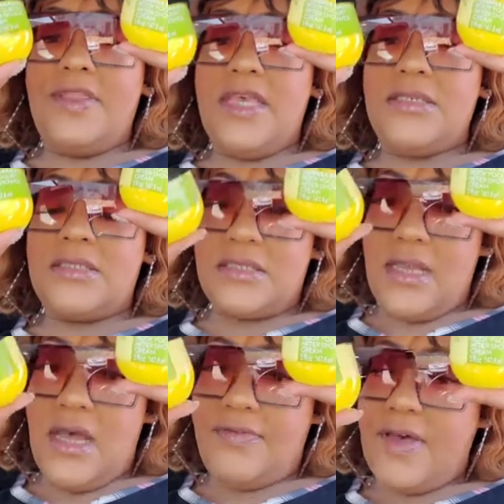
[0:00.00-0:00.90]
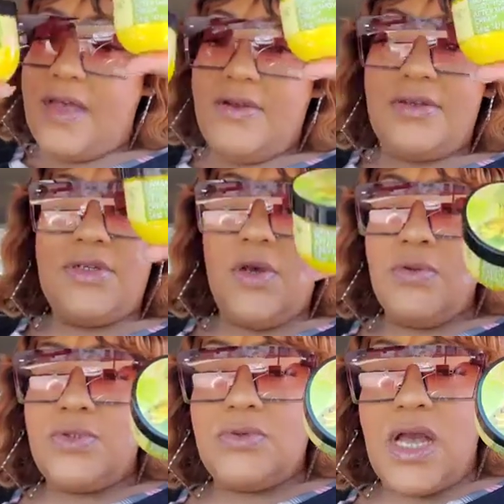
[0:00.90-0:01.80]
this stuff. I done
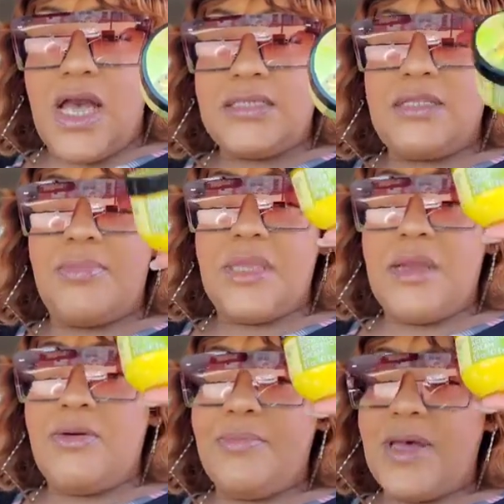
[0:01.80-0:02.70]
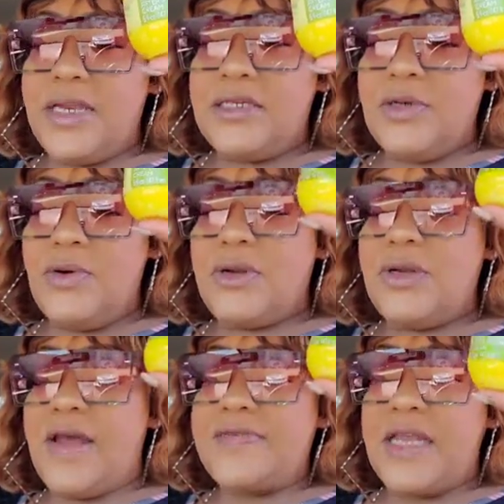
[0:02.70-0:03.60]
told you guys the Bolero body
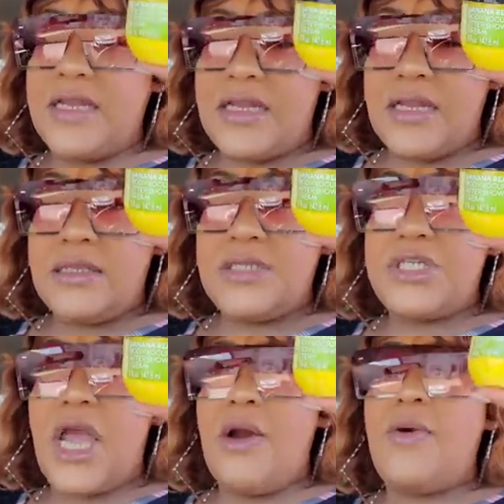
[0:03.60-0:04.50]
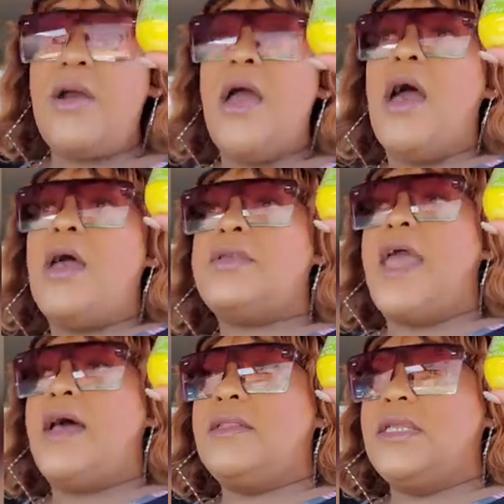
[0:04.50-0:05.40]
yogurt after I get out of the shower.
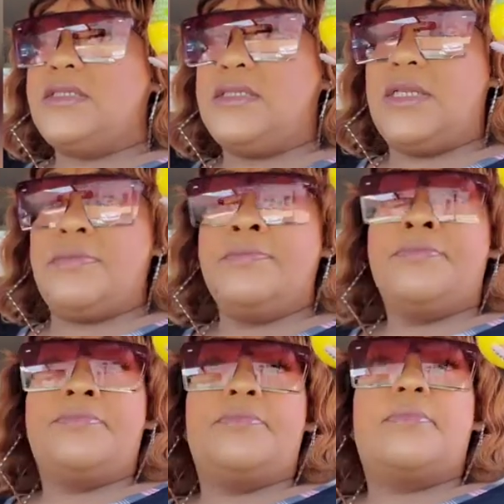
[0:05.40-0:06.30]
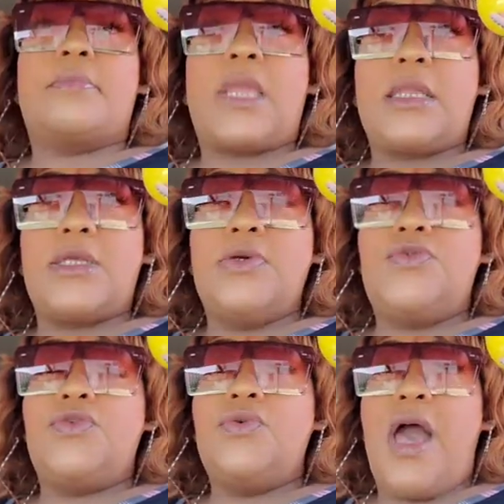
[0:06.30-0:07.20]
Now listen, you
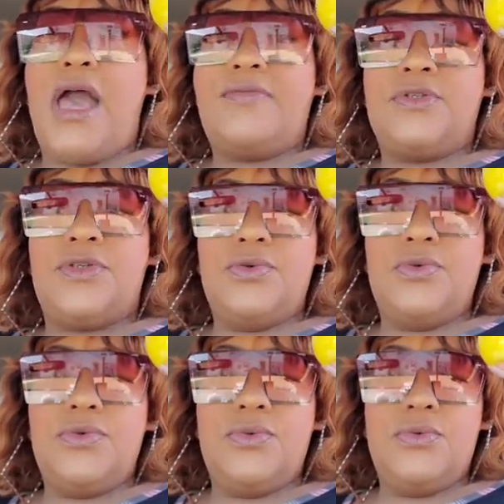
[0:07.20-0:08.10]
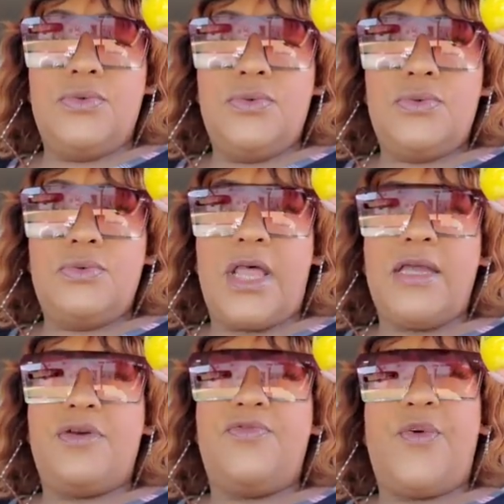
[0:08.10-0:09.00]
do have to,
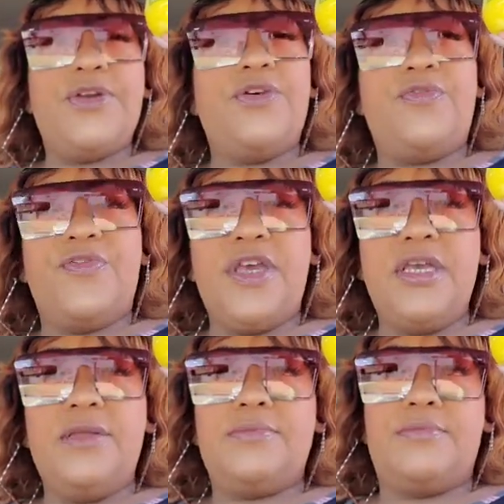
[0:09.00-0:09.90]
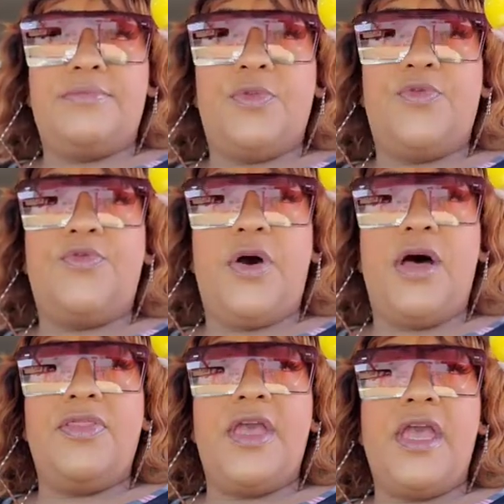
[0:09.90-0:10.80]
like, for your feet, for
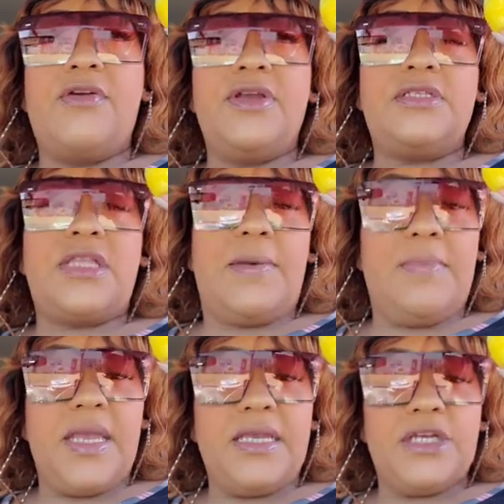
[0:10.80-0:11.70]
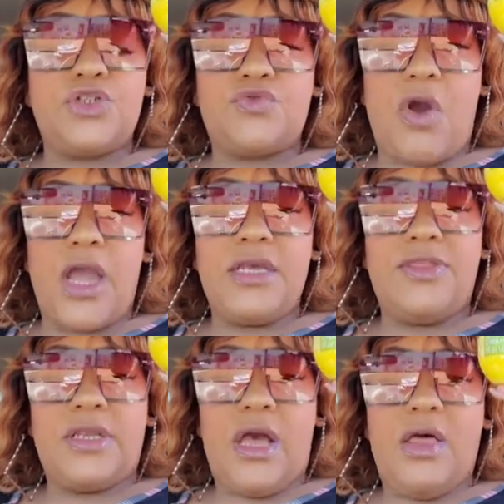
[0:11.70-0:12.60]
other areas that may get drier
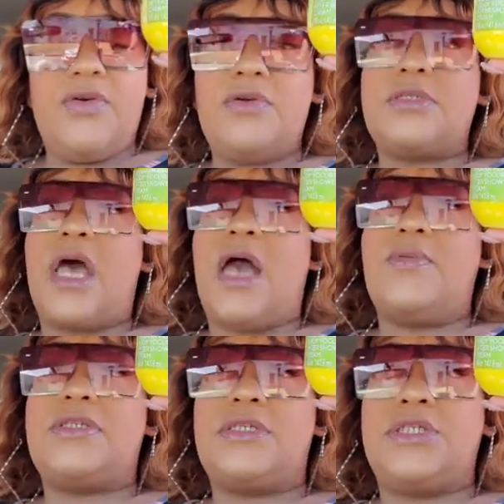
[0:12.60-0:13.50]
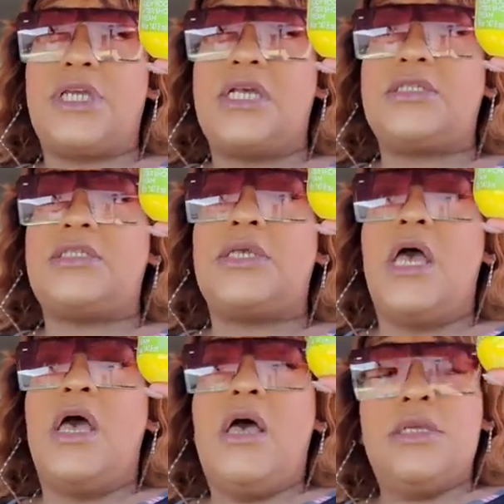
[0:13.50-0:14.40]
than others, I would suggest,
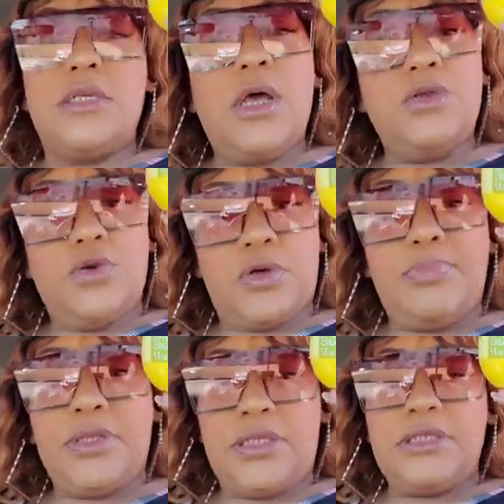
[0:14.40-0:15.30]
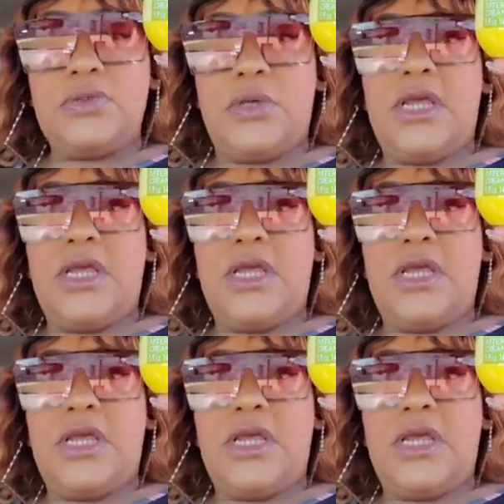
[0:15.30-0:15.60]
you know, you could put this on